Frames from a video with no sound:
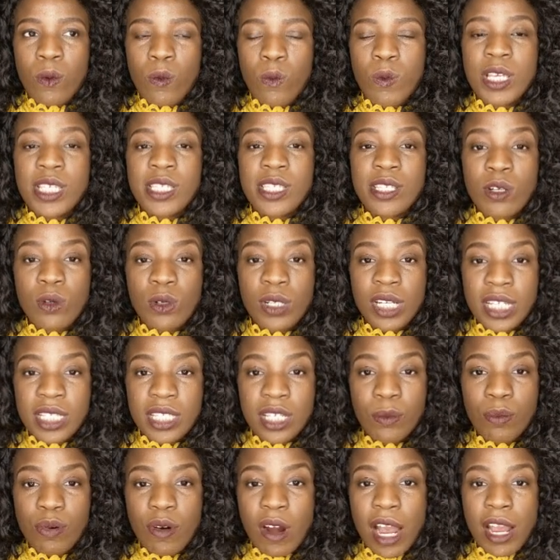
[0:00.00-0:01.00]
we still need
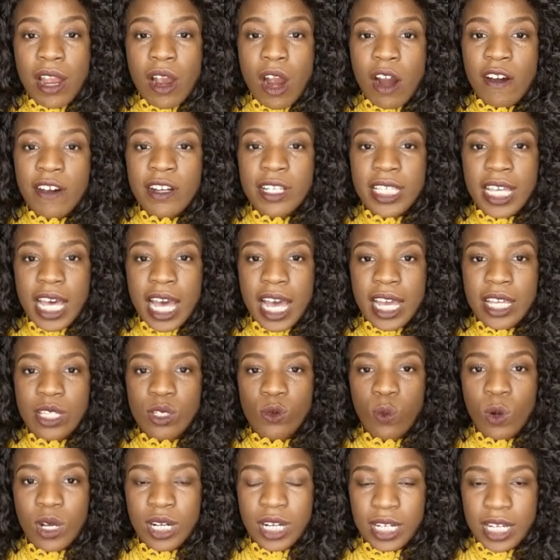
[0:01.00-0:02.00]
to
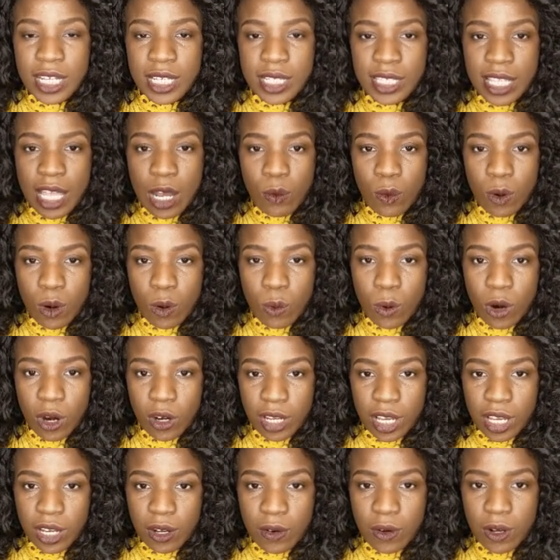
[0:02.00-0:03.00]
prioritize what it is that we're
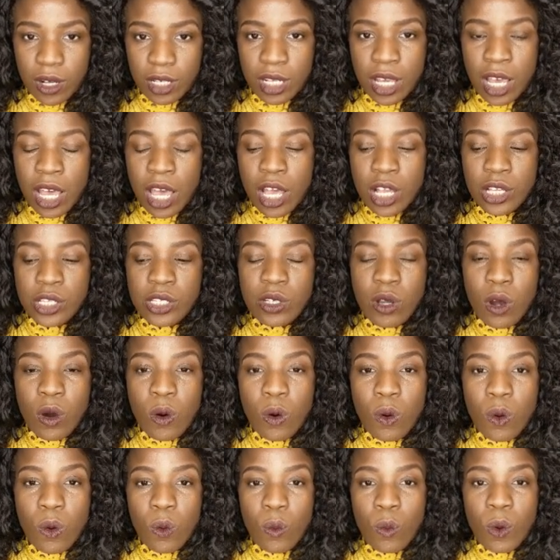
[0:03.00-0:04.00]
working on.
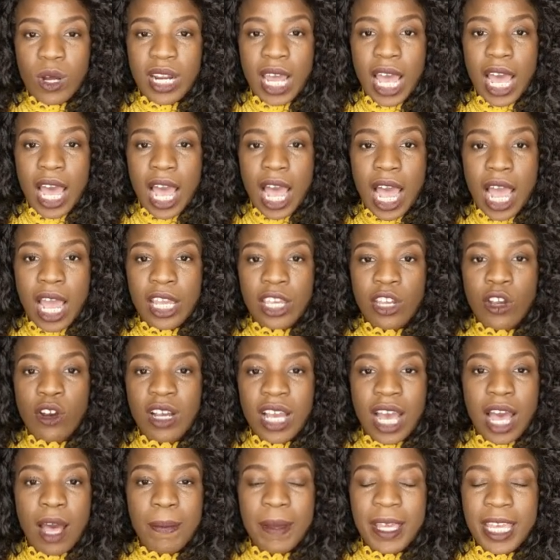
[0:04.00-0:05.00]
So when you're
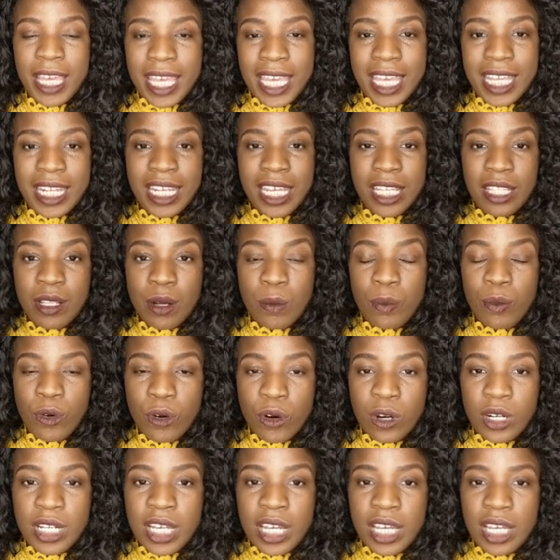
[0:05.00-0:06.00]
coming in the
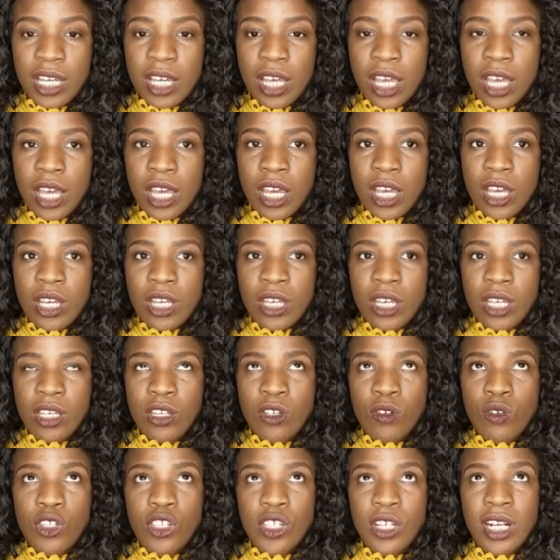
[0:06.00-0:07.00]
morning,
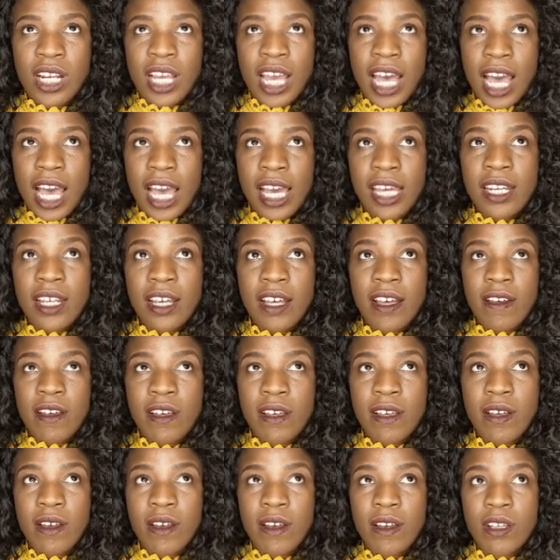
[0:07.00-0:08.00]
you should kind
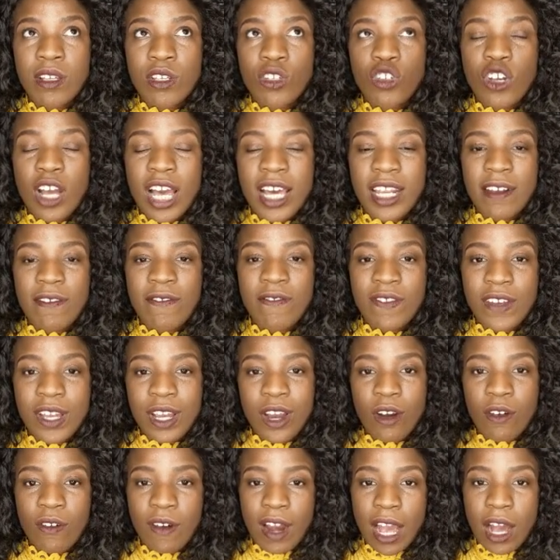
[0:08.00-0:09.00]
of try to
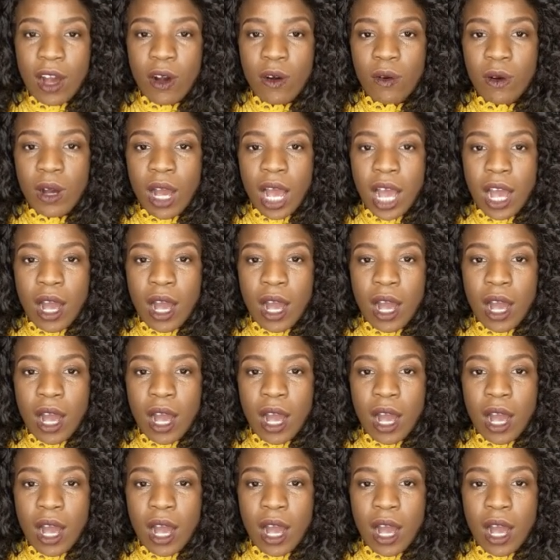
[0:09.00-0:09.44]
figure out